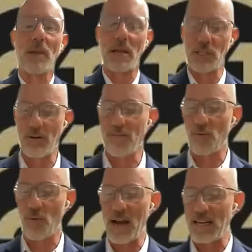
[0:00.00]
because they're
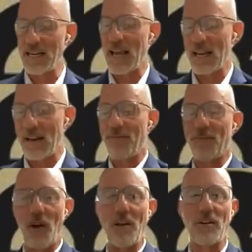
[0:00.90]
afraid to get in
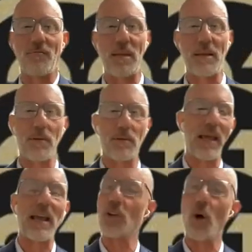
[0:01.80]
front of people.
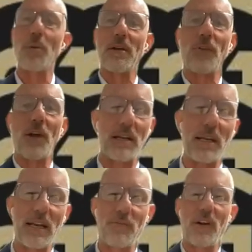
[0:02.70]
Gang, don't be afraid
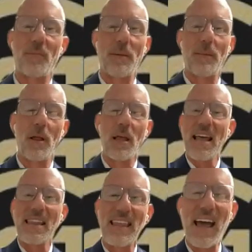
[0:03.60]
to get in front of people.
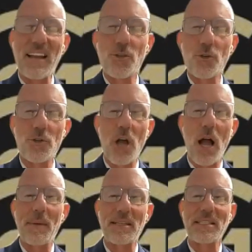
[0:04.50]
That is your
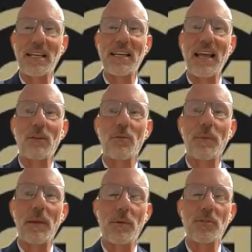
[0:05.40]
job. It's to connect
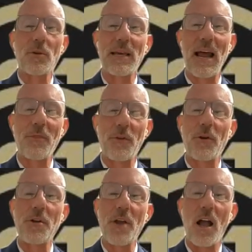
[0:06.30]
with people. So get out
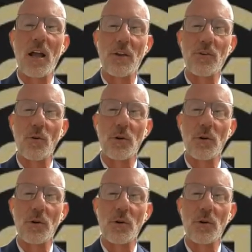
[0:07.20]
there and knock on